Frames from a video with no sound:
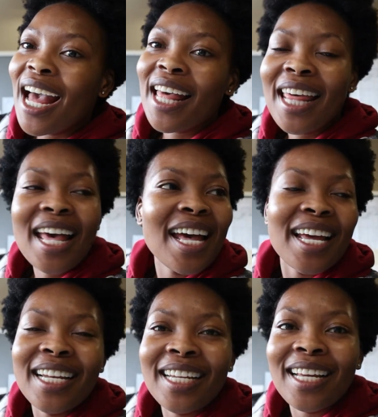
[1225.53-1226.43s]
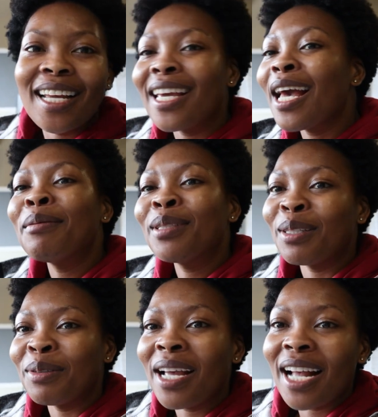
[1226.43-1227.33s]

And then he comes to me,